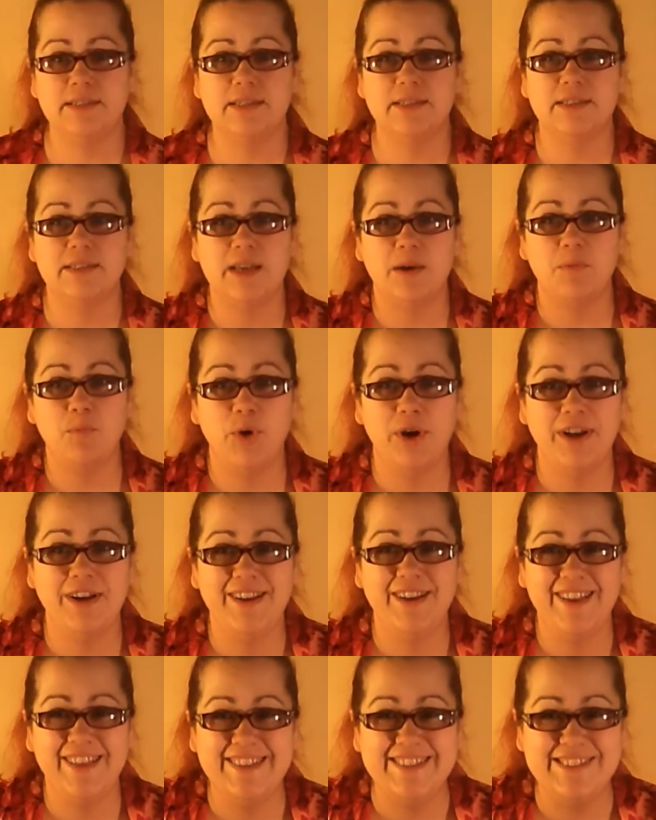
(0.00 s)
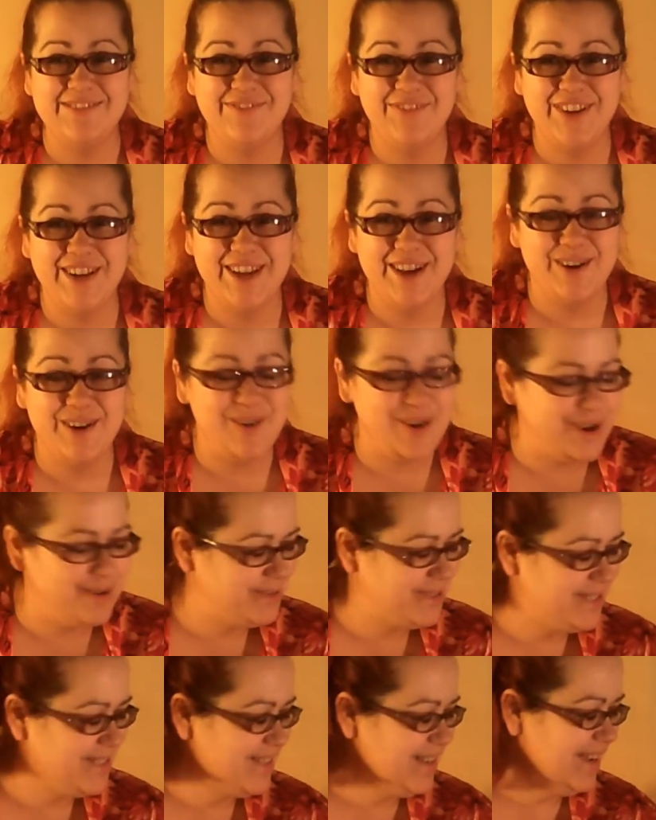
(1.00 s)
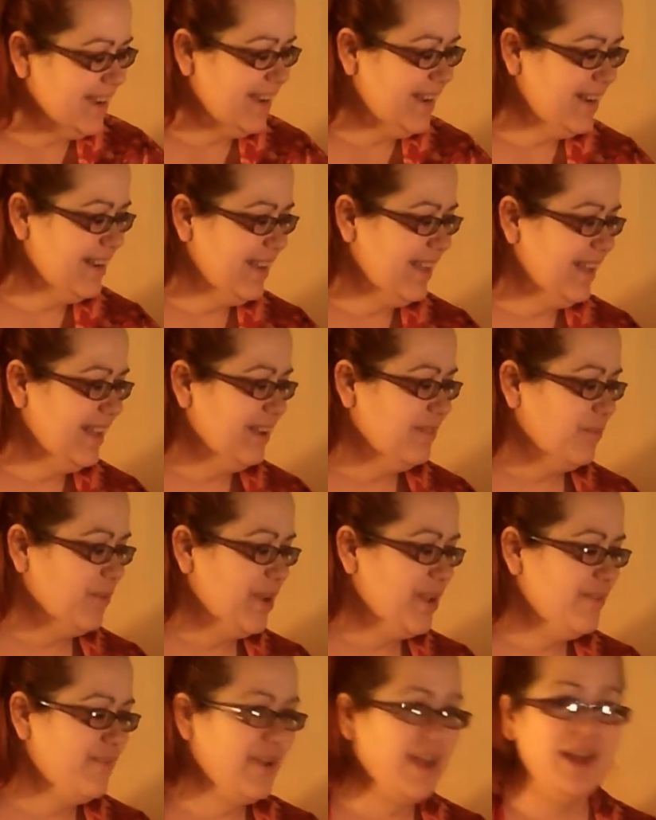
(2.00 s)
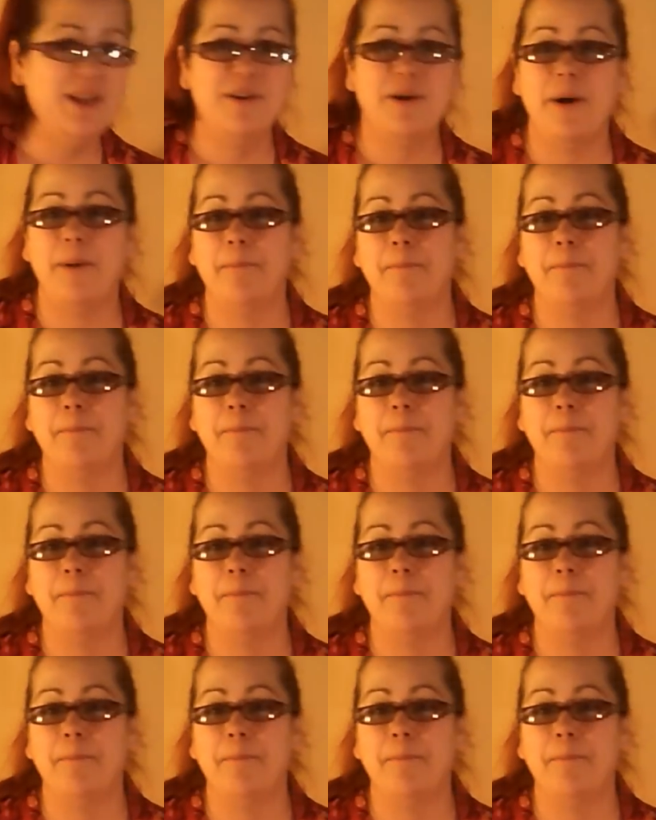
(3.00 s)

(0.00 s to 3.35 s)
since I'm wanting to get this video up tonight and we have had